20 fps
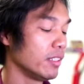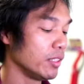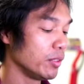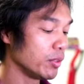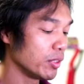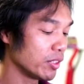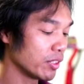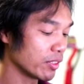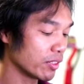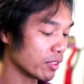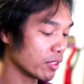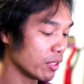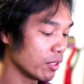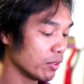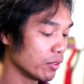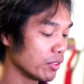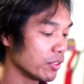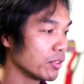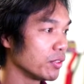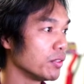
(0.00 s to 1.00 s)
you would just
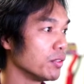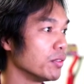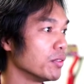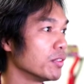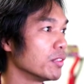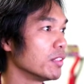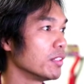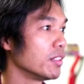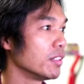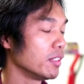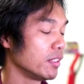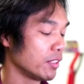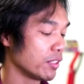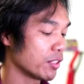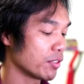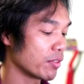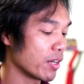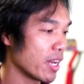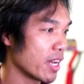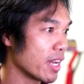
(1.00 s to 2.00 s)
go to
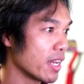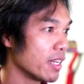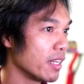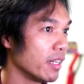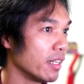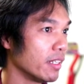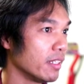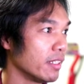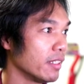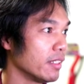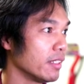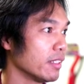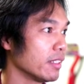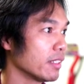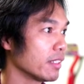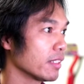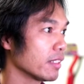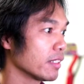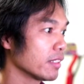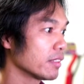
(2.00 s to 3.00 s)
trade,
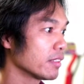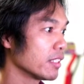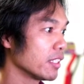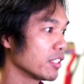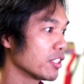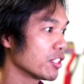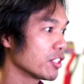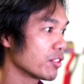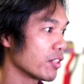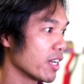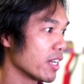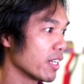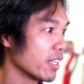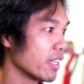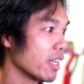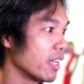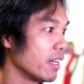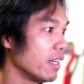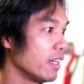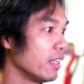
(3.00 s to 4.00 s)
touch trade
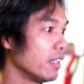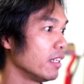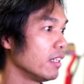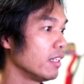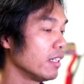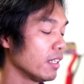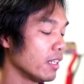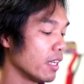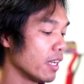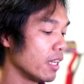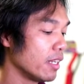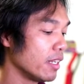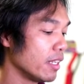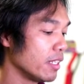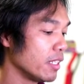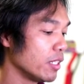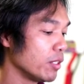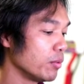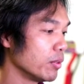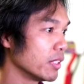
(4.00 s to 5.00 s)
again, and
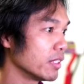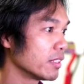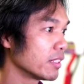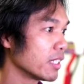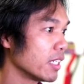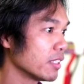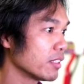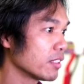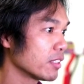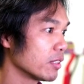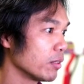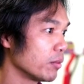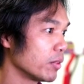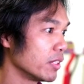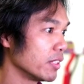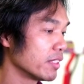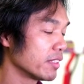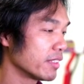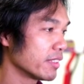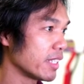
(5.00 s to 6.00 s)
then you would touch the
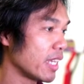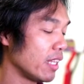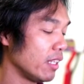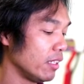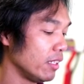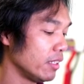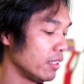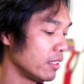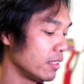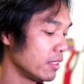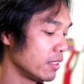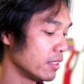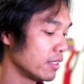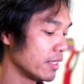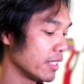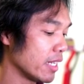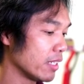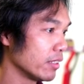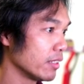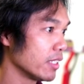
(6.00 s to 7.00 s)
word sell
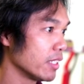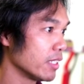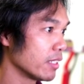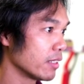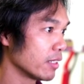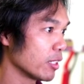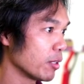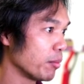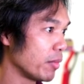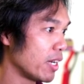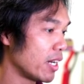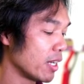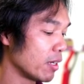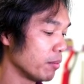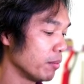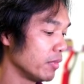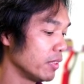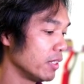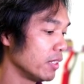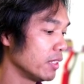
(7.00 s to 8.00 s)
down here at the
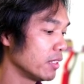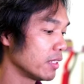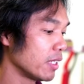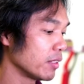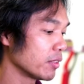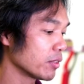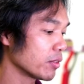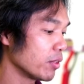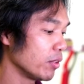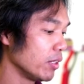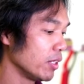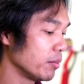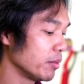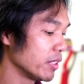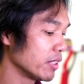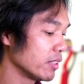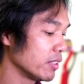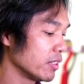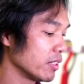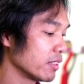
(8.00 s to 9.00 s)
bottom. I'll scroll up
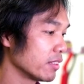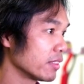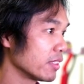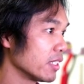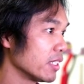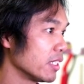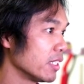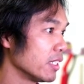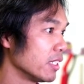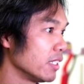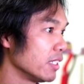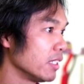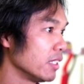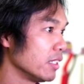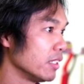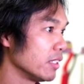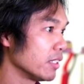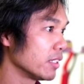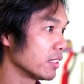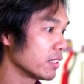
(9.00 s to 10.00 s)
here so you can see.
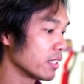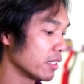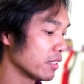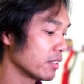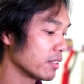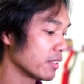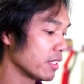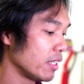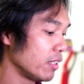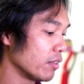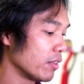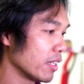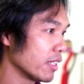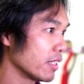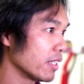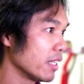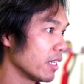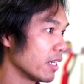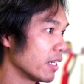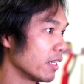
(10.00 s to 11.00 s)
You can touch sell
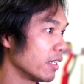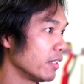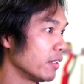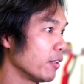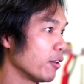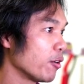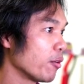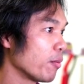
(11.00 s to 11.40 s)
right there.